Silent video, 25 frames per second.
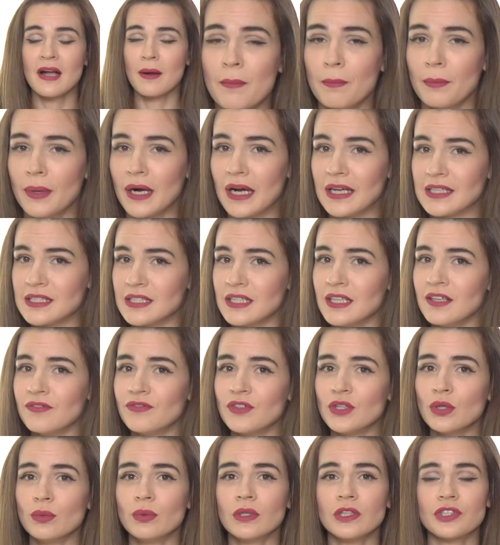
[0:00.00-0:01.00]
But
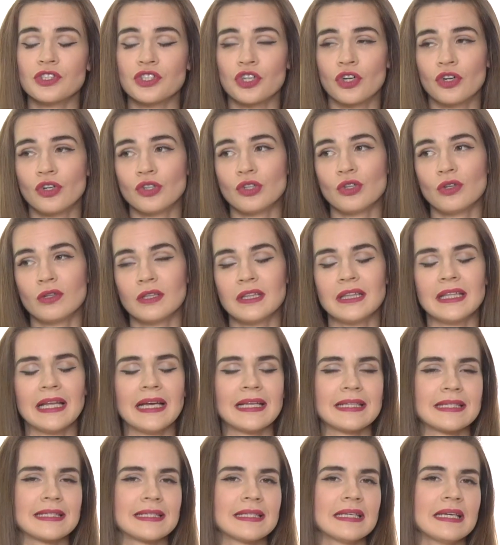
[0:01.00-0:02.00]
if you will turn on,
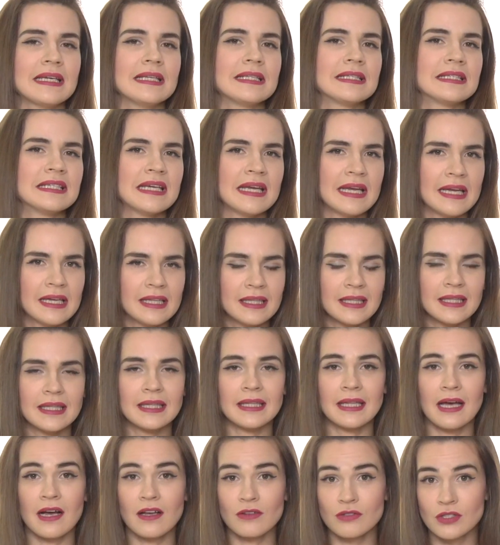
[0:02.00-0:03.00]
let's say,
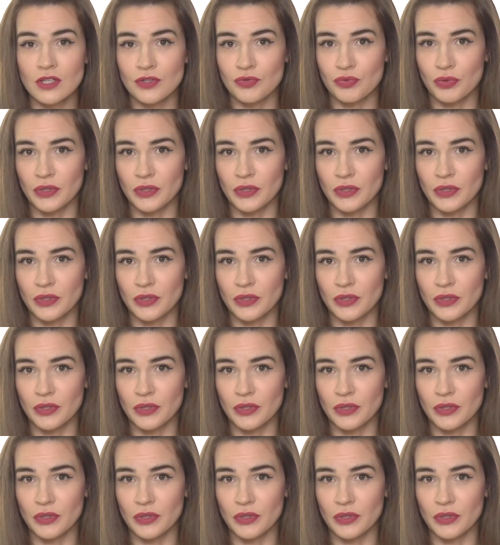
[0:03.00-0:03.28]
10,000